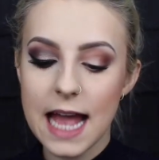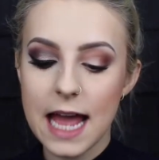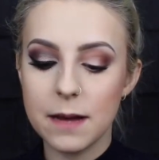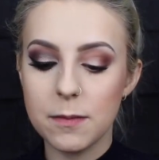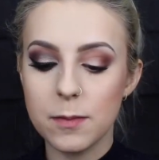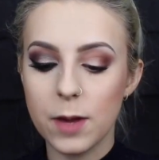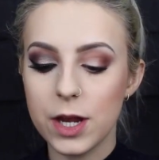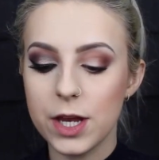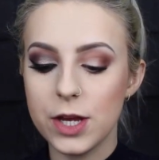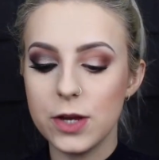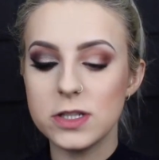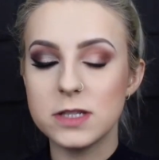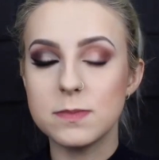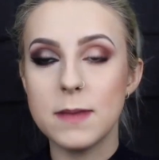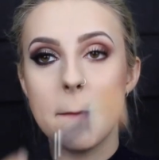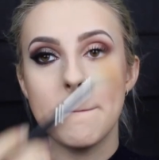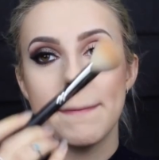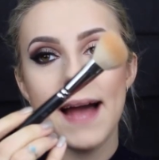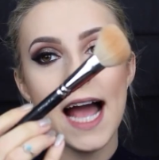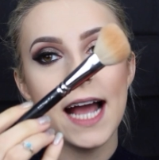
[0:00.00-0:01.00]
and I'm going to use
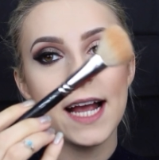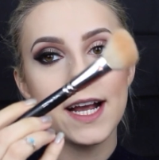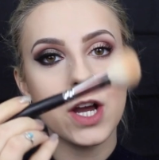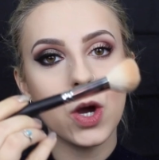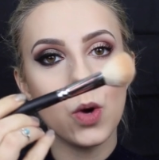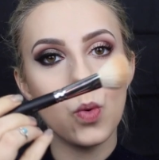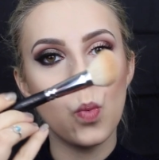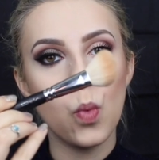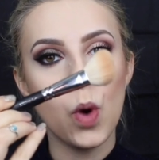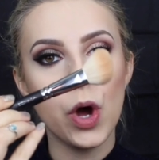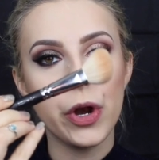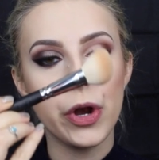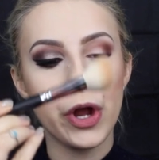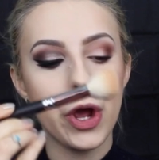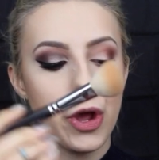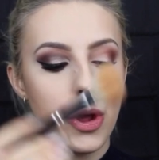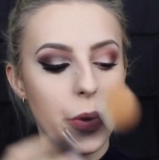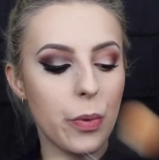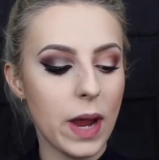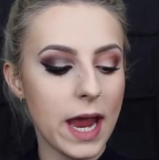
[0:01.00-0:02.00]
my MAC
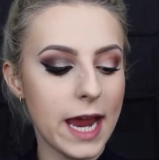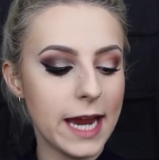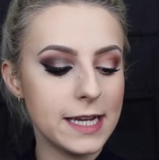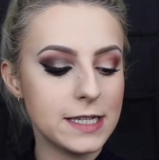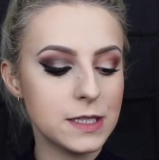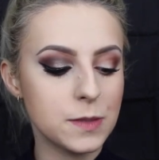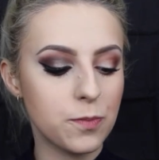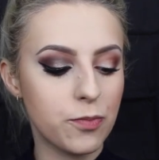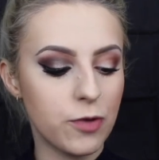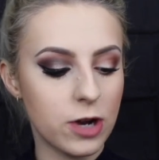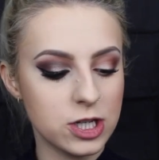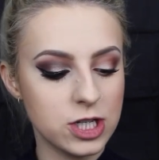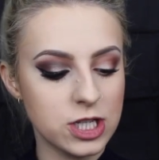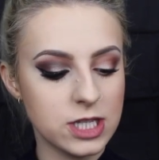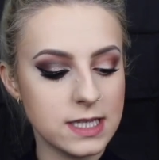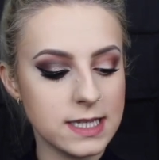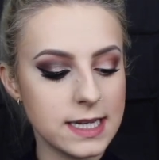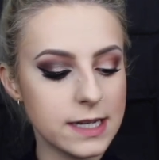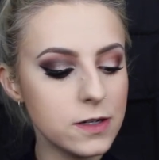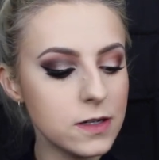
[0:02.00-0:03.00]
108 brush
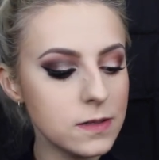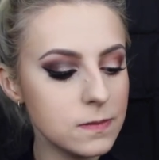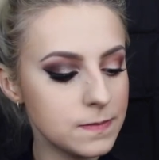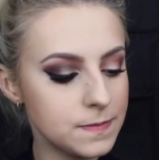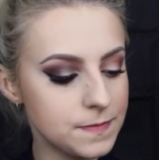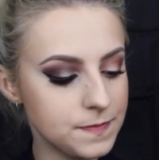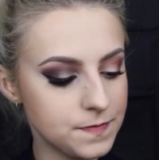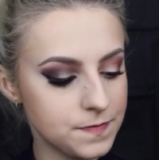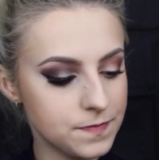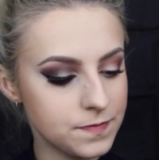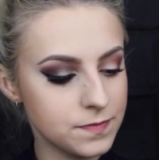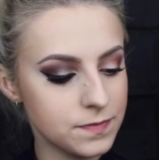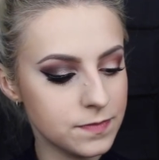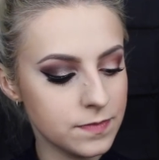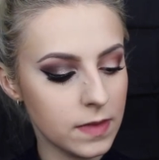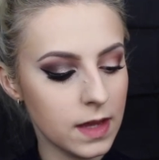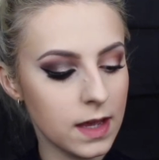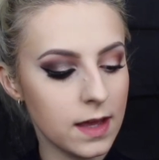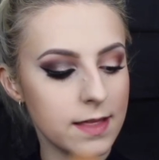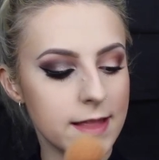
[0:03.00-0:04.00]
still.
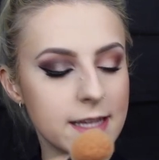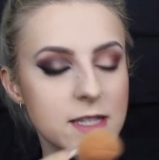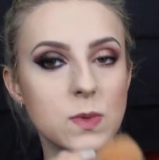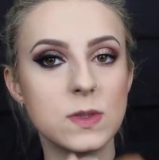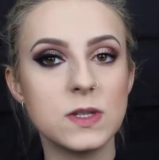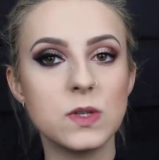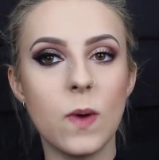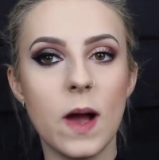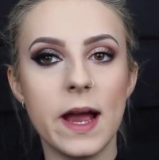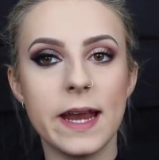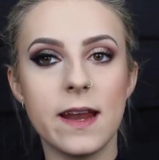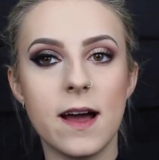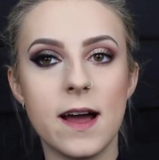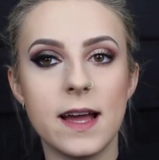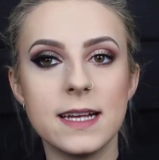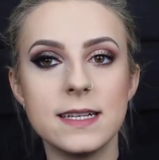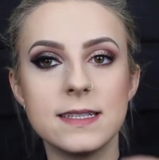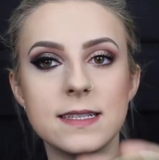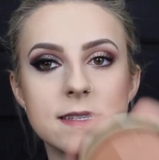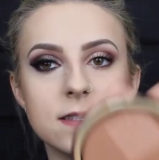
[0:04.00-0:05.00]
This one's quite
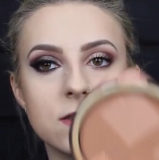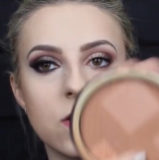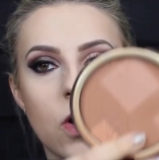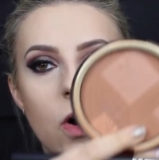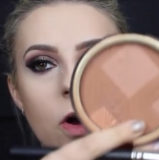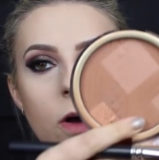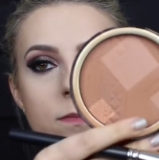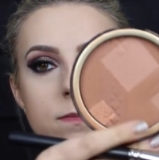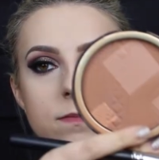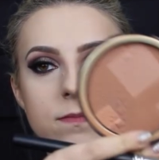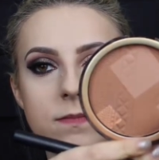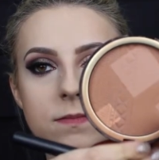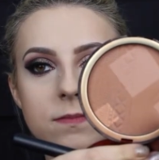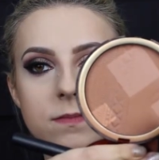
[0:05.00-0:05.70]
nice, it's got